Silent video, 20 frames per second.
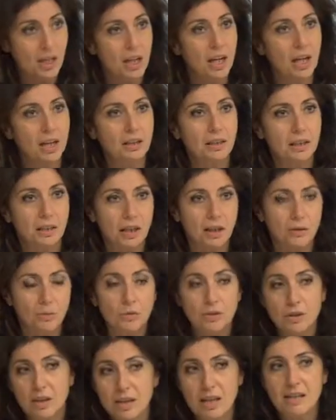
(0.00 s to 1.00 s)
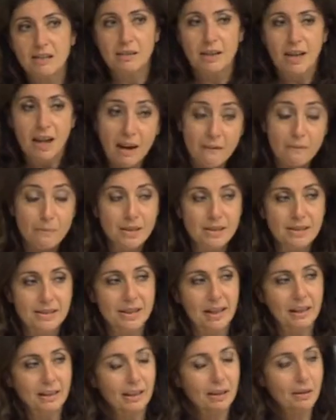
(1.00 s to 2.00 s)
it, it, it they have been
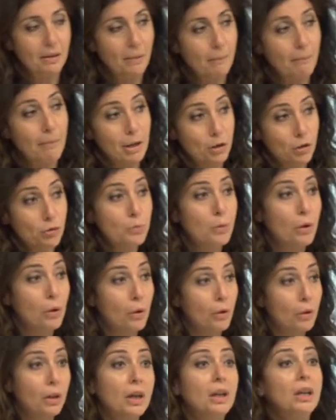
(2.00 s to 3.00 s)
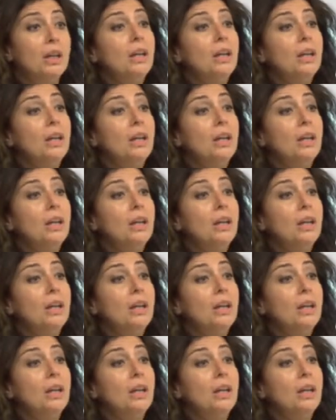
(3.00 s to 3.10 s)
studying much more.